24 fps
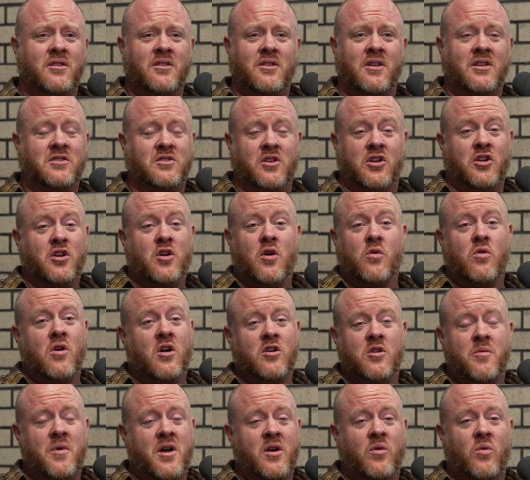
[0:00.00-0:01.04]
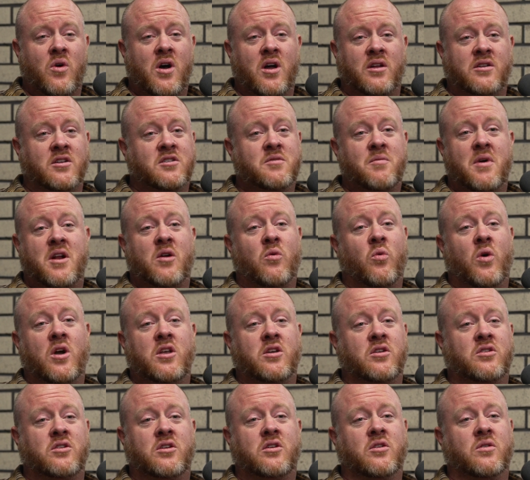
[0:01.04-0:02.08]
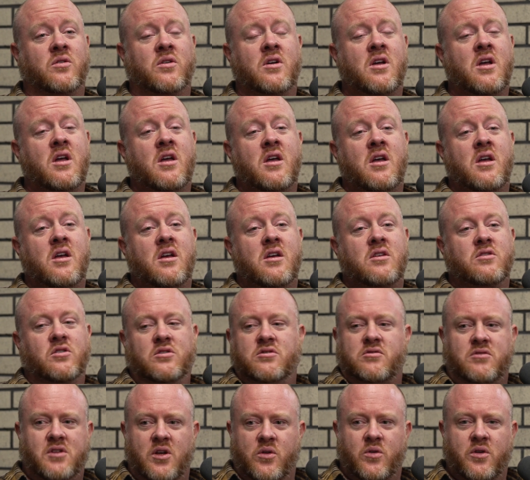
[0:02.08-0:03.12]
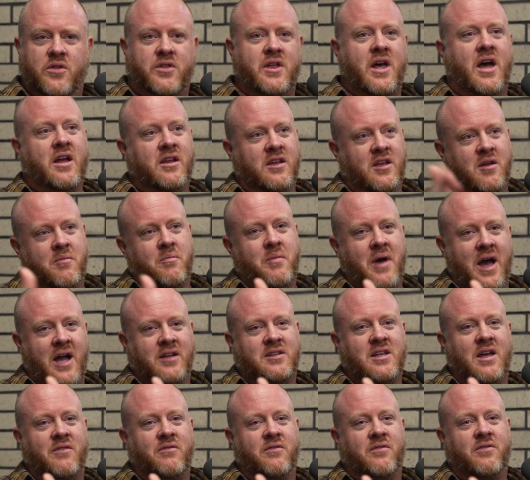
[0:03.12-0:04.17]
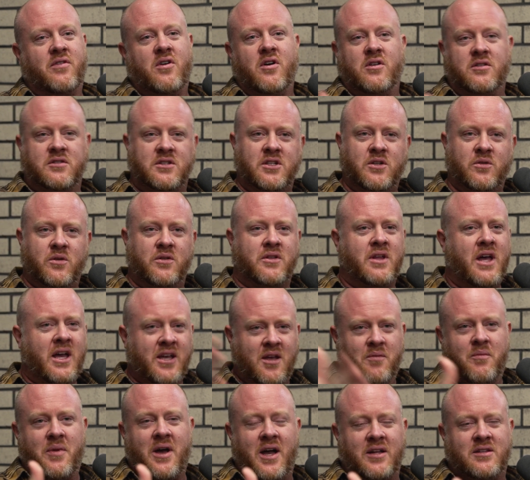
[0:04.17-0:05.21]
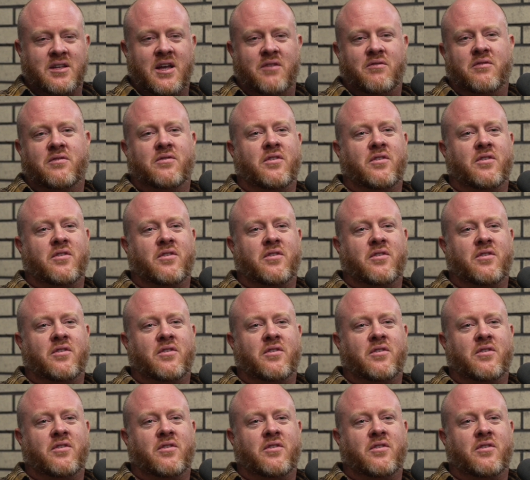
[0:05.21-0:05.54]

it's going to go wrong no matter what. It doesn't matter what you do. So just deal with that and get back to having fun. Deal with that, get back to having